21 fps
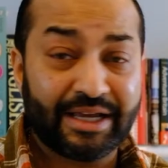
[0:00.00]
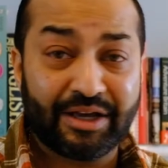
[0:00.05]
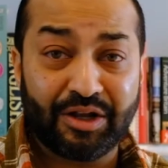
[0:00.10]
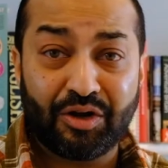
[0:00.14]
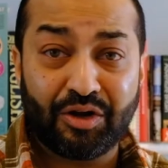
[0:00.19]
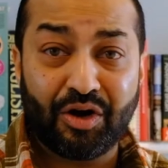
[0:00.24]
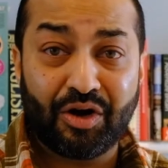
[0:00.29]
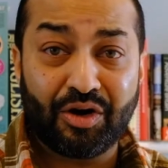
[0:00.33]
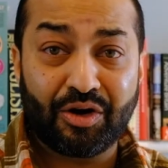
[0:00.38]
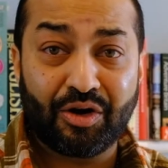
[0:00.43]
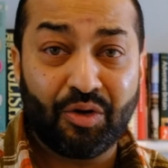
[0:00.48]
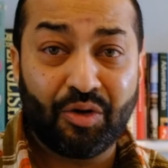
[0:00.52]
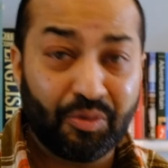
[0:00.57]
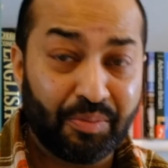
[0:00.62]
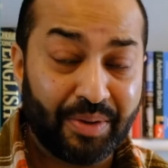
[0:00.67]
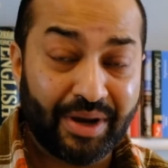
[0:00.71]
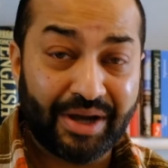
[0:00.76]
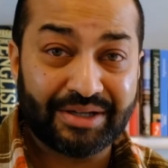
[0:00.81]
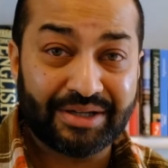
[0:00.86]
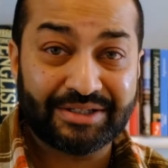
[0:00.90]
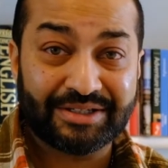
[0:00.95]
along all
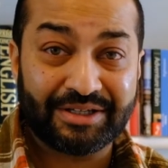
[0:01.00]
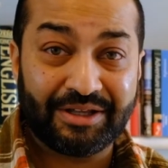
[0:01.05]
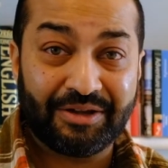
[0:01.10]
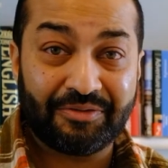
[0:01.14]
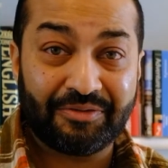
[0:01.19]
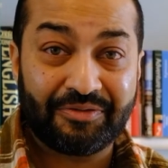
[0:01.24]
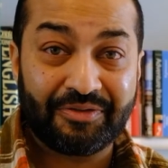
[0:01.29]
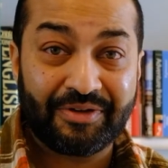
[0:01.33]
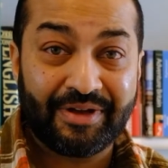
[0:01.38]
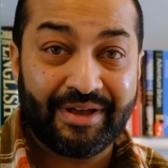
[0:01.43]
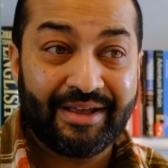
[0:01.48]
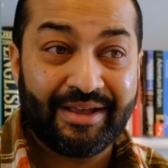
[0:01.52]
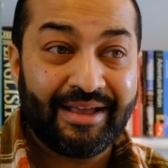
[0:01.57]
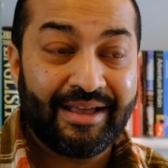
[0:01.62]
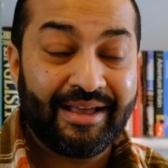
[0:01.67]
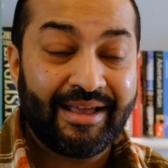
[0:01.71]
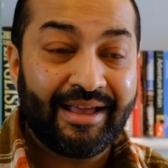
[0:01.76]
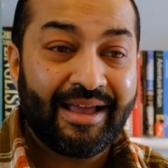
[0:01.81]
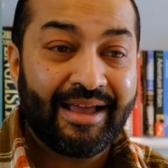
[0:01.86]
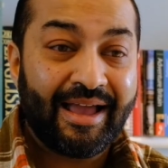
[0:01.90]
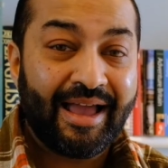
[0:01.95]
by herself.
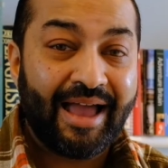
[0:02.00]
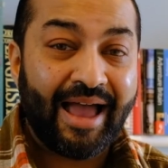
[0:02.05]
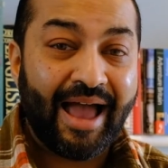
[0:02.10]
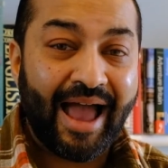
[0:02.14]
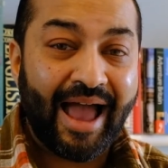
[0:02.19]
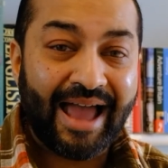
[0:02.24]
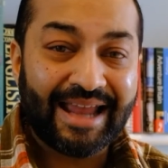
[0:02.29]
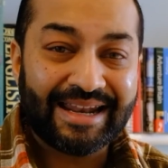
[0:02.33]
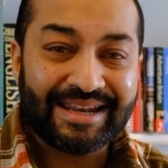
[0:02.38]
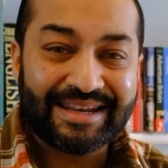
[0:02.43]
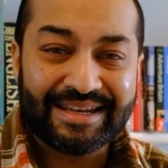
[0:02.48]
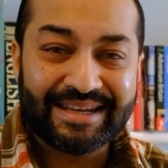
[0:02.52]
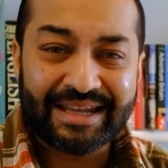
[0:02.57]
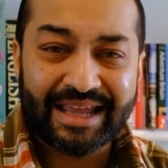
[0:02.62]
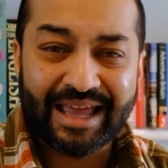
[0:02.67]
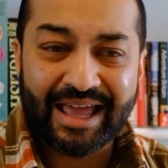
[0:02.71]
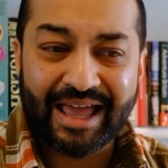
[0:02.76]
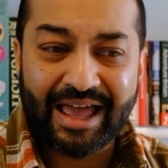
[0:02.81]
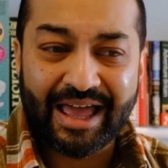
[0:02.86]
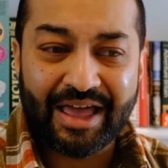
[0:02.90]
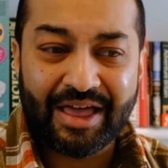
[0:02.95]
And
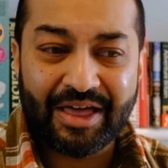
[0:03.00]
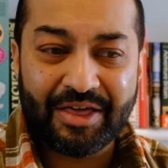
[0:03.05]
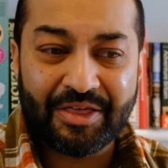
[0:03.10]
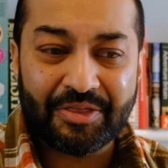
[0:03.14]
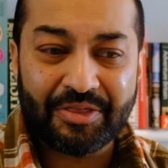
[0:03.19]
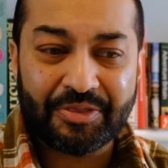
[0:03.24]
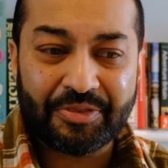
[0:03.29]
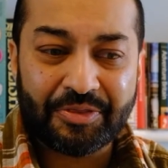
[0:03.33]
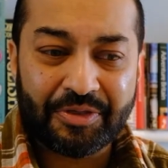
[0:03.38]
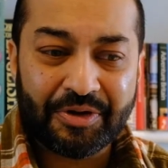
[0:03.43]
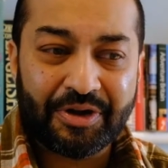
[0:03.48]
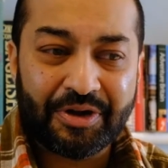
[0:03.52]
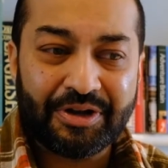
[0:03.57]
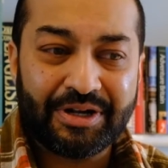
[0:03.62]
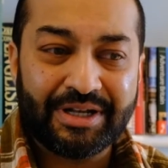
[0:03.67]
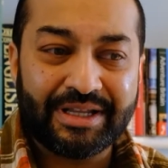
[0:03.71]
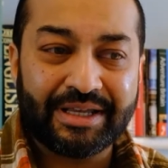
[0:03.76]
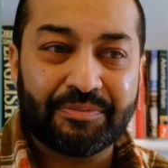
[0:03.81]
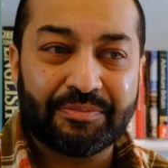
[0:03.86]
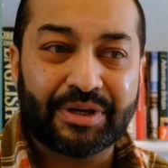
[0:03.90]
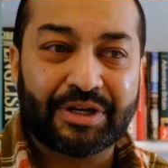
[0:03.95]

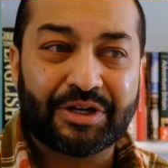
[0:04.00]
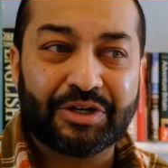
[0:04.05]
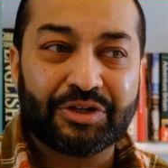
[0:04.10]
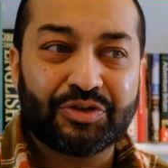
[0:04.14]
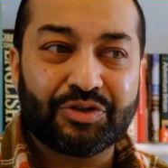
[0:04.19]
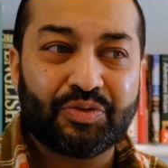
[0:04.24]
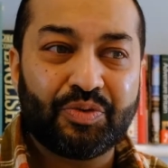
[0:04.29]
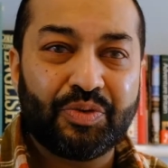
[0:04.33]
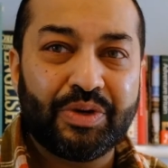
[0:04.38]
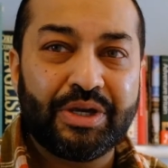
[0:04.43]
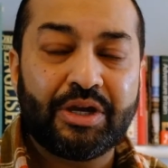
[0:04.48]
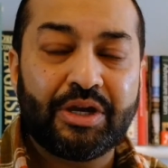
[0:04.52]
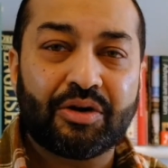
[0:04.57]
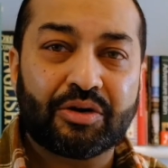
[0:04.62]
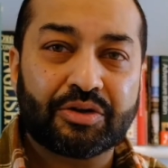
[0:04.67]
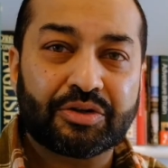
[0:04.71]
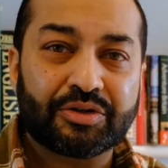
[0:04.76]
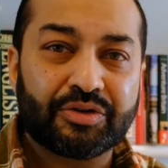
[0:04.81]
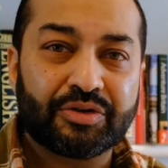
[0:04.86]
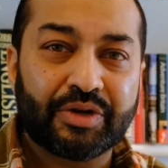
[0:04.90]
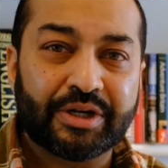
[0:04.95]
thirdly, because we
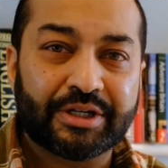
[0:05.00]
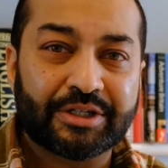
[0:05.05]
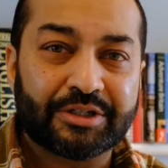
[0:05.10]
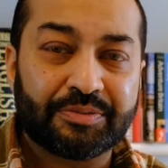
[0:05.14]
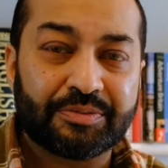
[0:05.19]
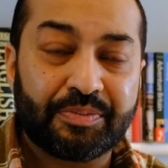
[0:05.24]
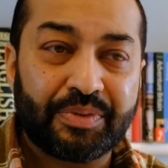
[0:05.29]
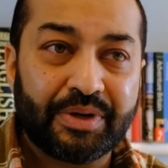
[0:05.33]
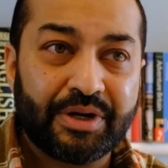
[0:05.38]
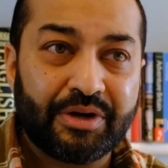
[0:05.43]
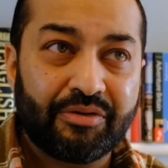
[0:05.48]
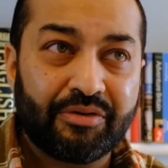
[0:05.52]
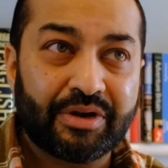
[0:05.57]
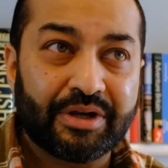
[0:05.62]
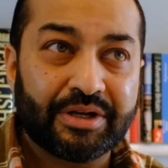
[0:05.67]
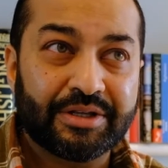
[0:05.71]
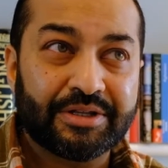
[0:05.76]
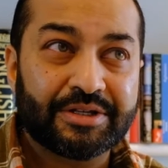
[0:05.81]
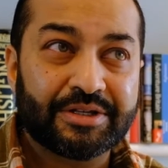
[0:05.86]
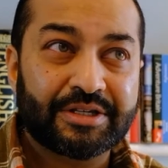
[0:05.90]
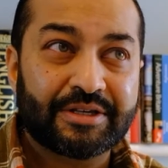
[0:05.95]
got to
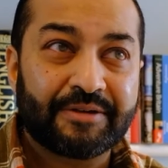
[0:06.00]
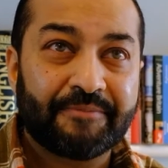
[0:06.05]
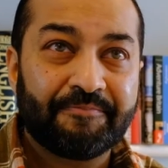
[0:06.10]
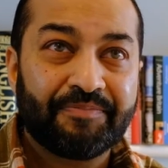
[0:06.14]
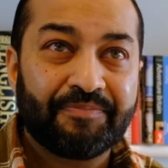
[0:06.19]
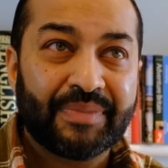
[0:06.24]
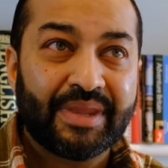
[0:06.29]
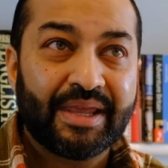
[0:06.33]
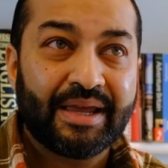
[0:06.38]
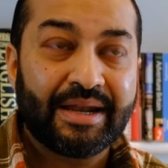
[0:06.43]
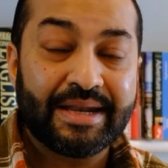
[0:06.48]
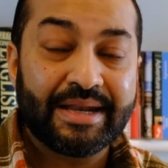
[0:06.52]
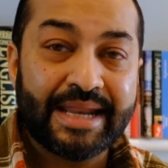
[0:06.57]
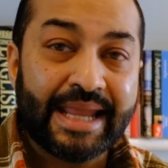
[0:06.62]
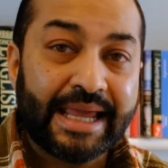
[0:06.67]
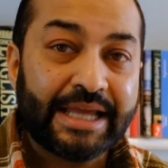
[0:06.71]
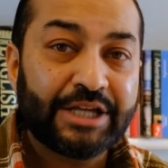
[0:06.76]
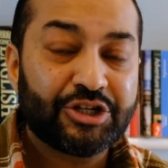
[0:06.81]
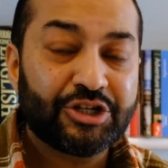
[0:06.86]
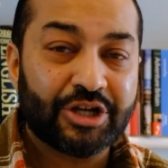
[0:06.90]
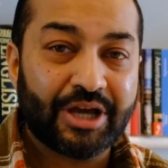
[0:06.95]
experience
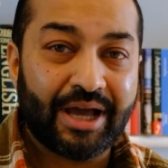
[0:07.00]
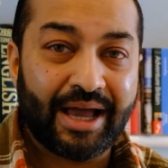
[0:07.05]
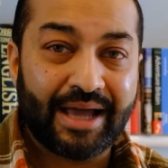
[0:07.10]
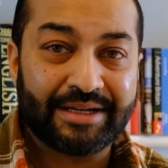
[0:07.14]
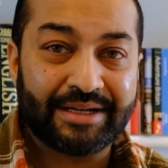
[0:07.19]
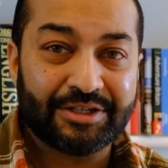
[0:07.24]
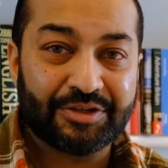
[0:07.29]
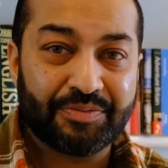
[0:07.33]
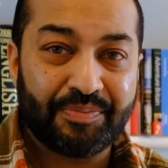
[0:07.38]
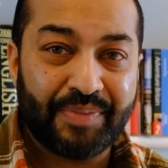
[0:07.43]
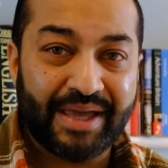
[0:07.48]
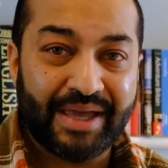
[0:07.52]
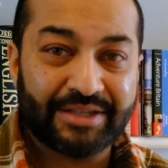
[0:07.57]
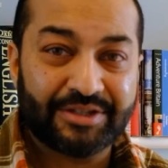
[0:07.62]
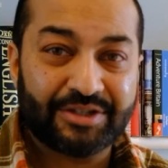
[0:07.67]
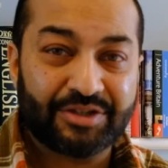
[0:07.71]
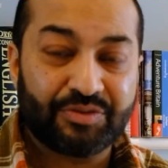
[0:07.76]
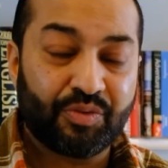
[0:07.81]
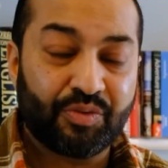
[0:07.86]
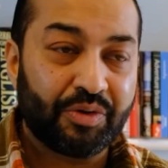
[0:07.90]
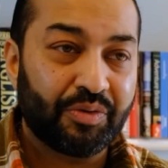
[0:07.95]
nature at its
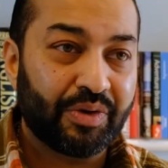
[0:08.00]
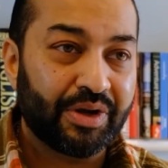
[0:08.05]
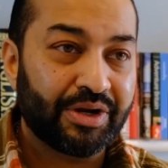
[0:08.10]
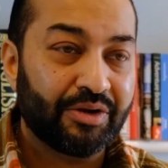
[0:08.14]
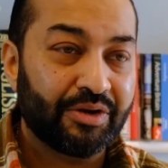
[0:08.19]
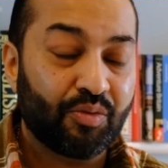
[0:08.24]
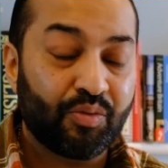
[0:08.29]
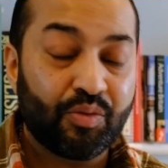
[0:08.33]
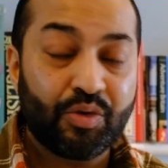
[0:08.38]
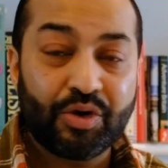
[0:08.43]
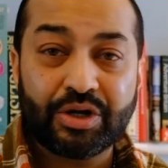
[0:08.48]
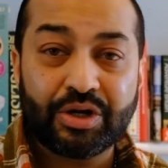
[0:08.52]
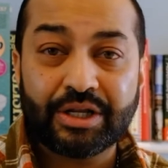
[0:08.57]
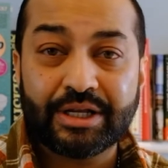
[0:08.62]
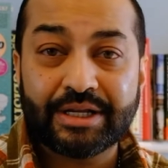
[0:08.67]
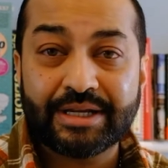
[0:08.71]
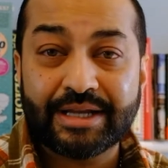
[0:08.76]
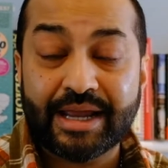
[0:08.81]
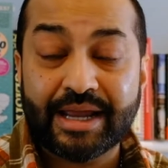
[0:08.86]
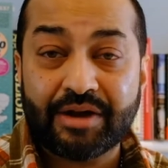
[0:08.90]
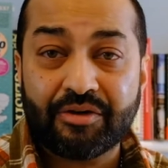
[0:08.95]
best. We were in a
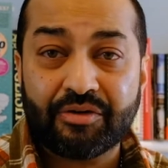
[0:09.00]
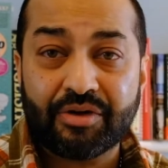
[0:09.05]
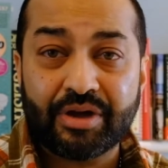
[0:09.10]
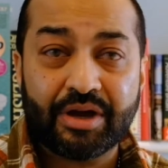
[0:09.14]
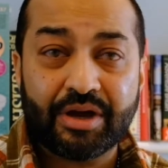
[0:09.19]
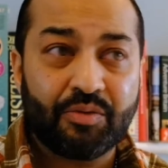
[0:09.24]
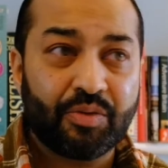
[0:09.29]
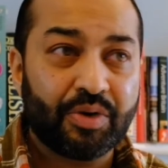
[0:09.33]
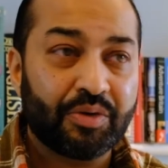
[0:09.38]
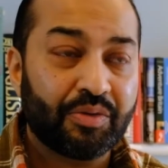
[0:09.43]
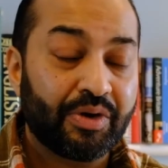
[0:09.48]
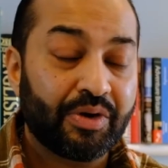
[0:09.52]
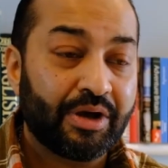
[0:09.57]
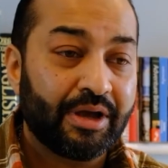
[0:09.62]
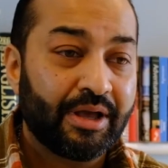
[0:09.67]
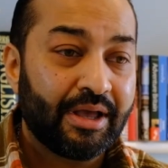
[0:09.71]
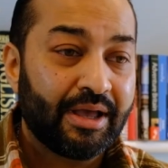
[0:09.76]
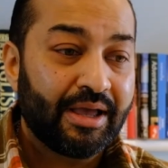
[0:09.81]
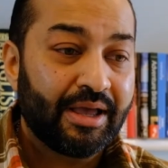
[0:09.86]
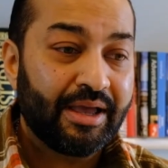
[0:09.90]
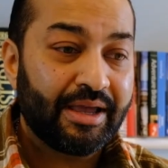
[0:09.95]
woodland area, we were
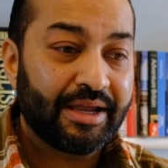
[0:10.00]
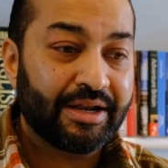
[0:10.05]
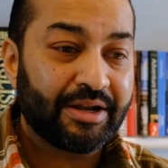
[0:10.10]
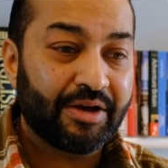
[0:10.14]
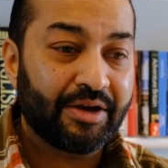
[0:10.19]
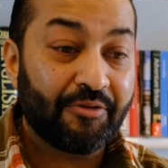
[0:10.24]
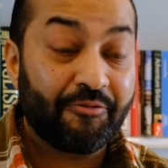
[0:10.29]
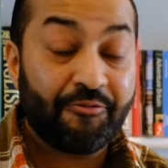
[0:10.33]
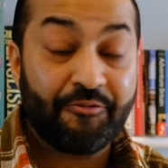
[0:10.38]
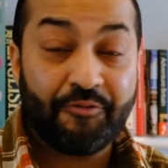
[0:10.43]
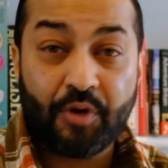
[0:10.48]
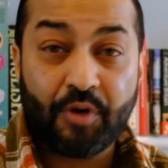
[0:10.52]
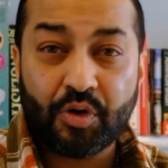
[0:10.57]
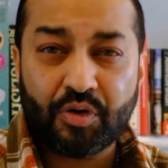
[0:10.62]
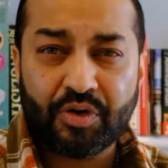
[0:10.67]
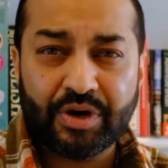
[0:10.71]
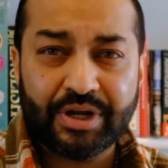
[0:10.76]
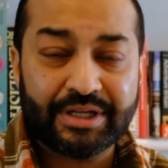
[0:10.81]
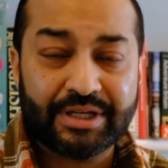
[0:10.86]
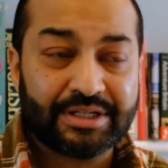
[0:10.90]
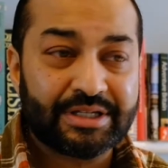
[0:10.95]
in a
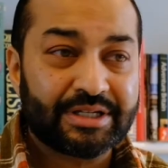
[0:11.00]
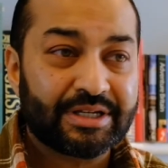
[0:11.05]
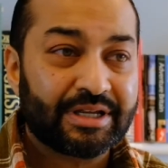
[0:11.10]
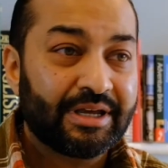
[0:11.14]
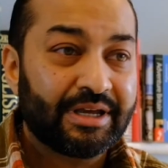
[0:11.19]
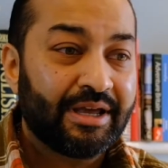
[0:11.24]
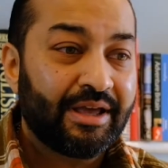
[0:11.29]
forest,